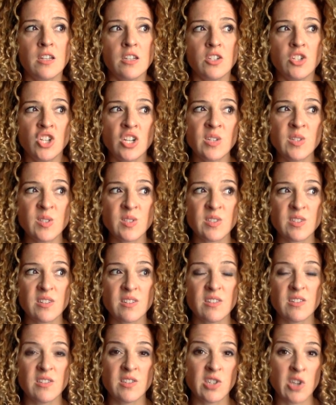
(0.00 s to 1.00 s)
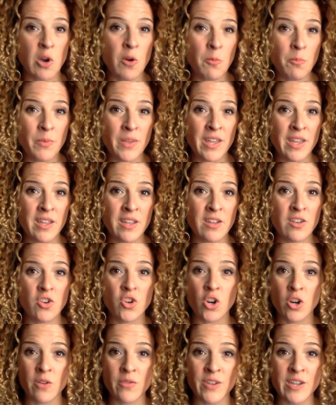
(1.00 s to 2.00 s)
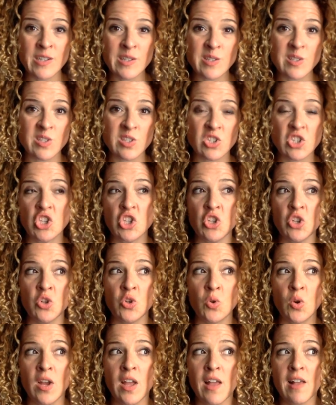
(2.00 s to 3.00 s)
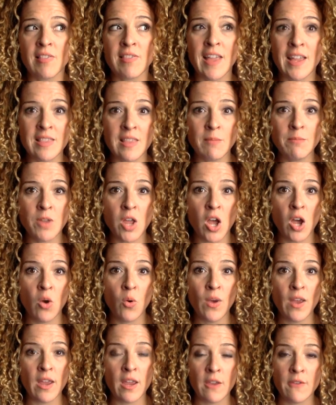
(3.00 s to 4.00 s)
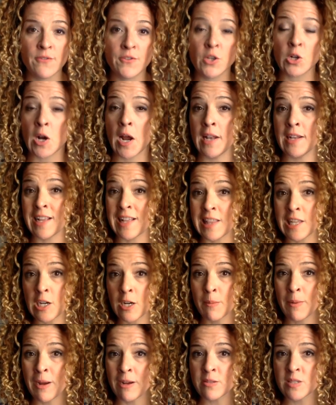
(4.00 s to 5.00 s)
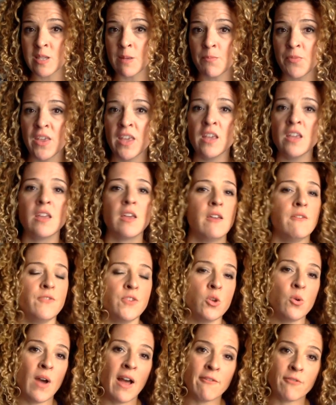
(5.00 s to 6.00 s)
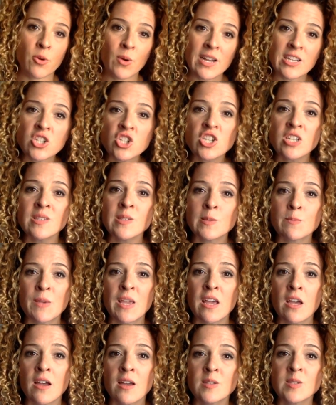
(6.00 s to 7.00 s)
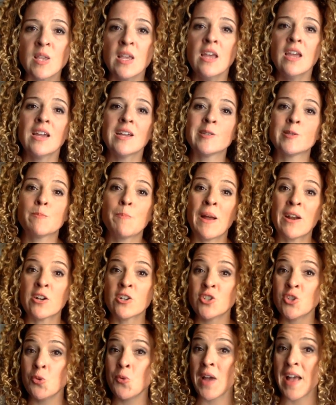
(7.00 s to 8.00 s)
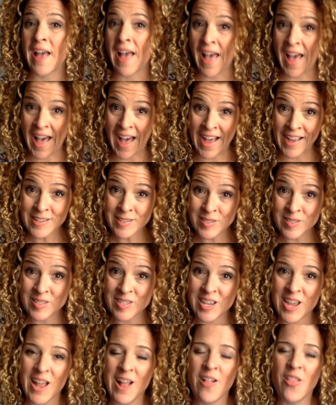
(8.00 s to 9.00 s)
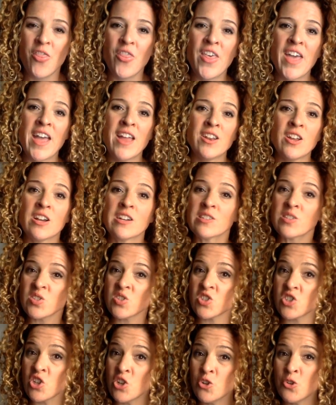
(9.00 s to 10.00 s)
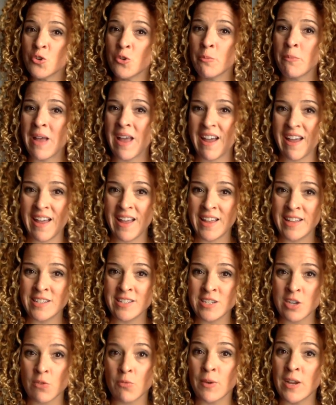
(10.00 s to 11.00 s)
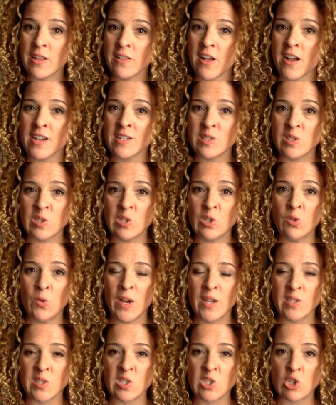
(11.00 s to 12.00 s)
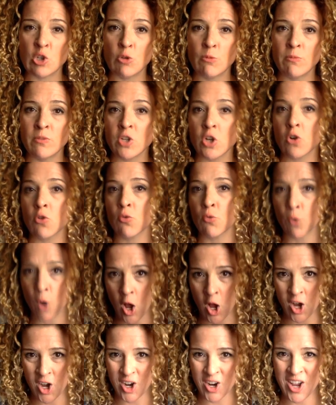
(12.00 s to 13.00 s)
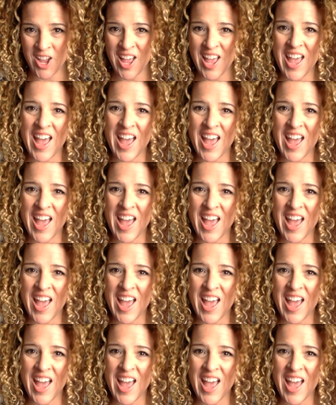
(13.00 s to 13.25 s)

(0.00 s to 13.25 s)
just don't be nervous to let them know if you're unclear about something, if you have questions, because it's better to ask than assume and realize you assumed wrong.